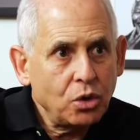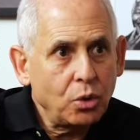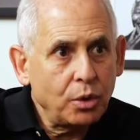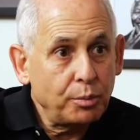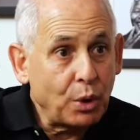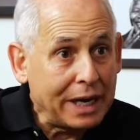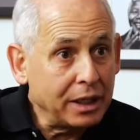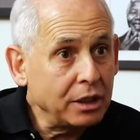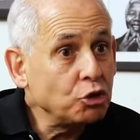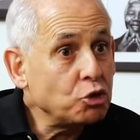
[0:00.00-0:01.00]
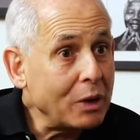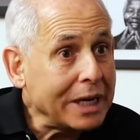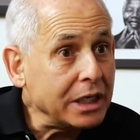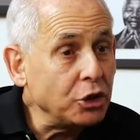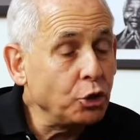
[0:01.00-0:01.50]
your brain and
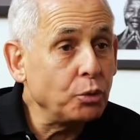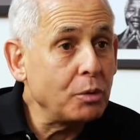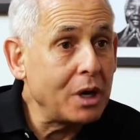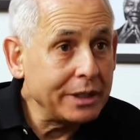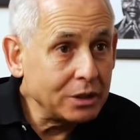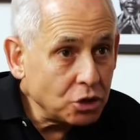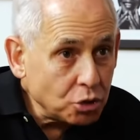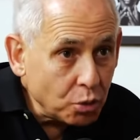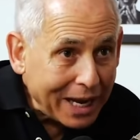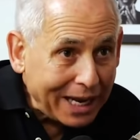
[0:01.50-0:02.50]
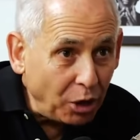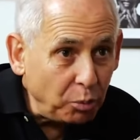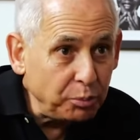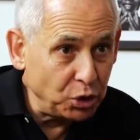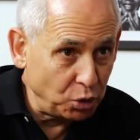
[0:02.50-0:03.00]
training your mind to
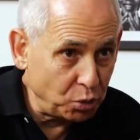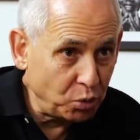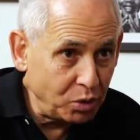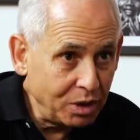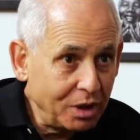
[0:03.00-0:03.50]
help you